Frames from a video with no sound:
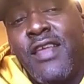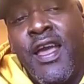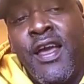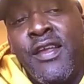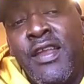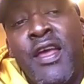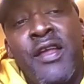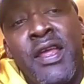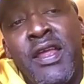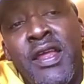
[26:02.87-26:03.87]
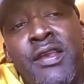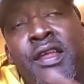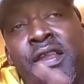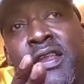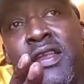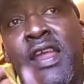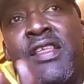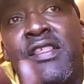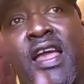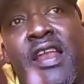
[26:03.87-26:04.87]
now then he
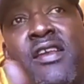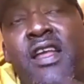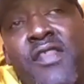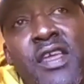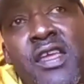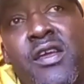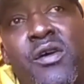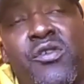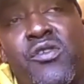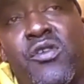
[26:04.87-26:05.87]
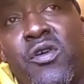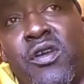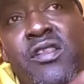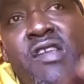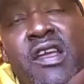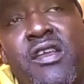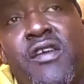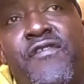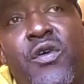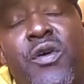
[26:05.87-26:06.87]
got another ego story to tell you a
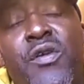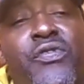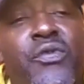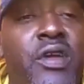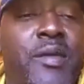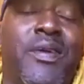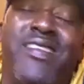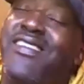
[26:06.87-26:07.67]
4.3, but